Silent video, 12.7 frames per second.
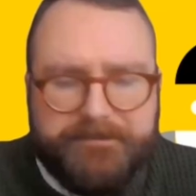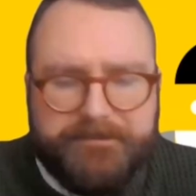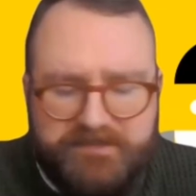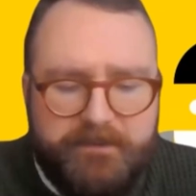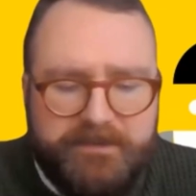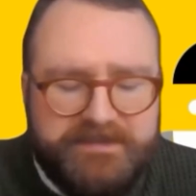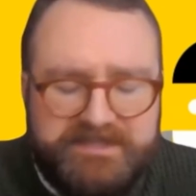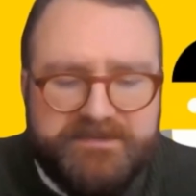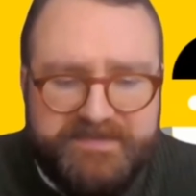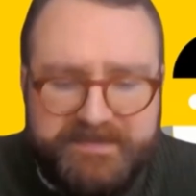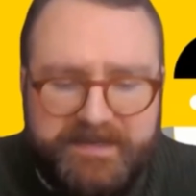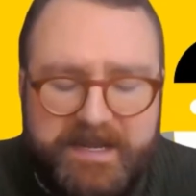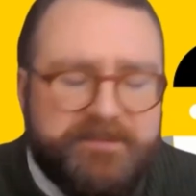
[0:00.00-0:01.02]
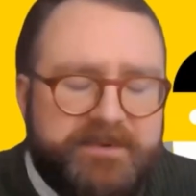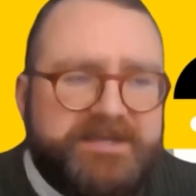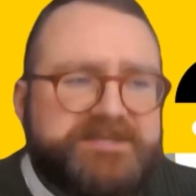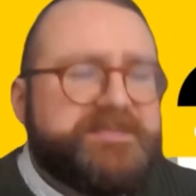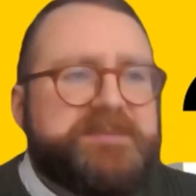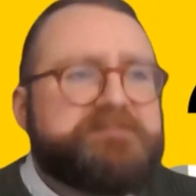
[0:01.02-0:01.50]
Yeah, no, we don't want
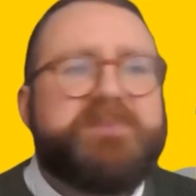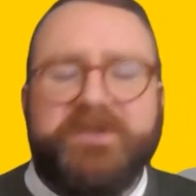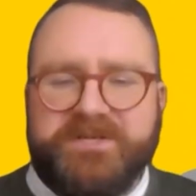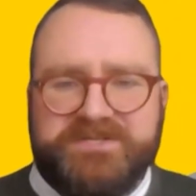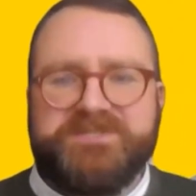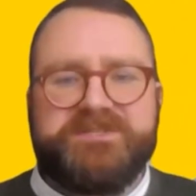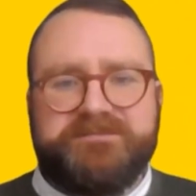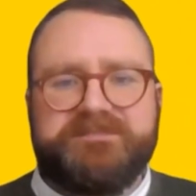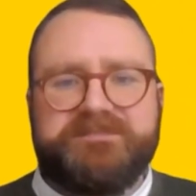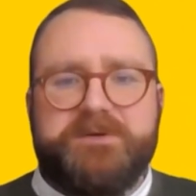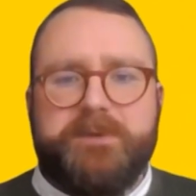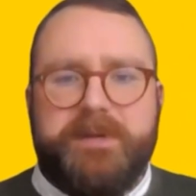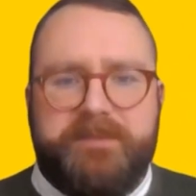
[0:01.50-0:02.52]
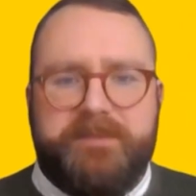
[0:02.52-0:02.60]
anybody to be punished, do